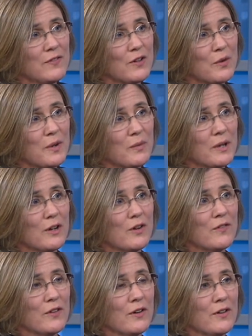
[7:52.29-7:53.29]
though we went
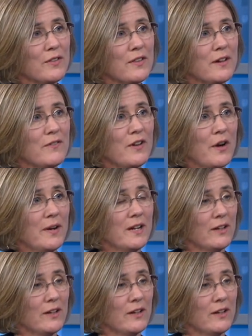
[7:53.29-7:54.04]
over the very